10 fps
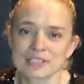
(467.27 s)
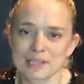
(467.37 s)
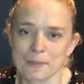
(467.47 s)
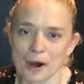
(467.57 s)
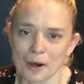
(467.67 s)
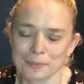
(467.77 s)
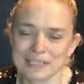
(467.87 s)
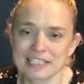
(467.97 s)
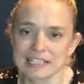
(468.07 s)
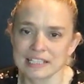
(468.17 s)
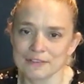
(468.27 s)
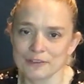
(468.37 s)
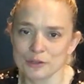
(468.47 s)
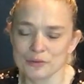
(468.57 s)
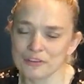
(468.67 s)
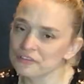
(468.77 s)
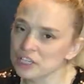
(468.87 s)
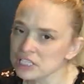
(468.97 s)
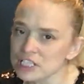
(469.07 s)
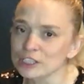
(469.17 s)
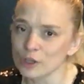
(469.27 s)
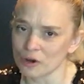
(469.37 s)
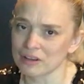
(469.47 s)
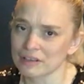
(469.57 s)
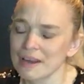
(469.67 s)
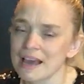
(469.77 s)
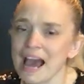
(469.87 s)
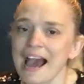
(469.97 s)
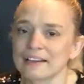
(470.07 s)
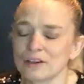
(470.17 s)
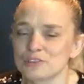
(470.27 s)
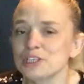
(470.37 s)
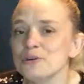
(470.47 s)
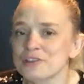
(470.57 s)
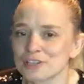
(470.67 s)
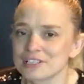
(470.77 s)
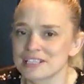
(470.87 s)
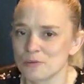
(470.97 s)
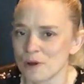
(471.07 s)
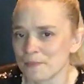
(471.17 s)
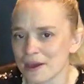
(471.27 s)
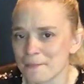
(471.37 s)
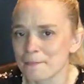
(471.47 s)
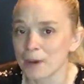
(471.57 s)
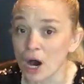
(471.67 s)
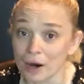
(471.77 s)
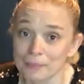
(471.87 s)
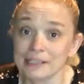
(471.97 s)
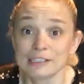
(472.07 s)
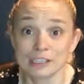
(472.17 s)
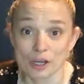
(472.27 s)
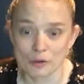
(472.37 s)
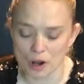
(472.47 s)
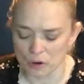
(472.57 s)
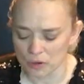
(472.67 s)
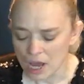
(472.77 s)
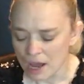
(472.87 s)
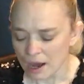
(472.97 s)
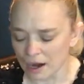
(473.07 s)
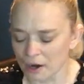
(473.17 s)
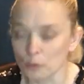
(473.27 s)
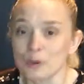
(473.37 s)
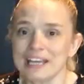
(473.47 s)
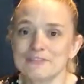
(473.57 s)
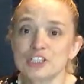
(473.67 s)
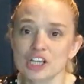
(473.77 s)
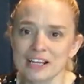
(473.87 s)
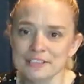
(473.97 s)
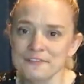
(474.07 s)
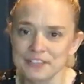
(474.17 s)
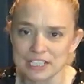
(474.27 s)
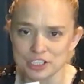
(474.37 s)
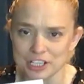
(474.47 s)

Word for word: to the pub to give you the first look at our new Thirsty Whippet pub logo. Uh, we have just finished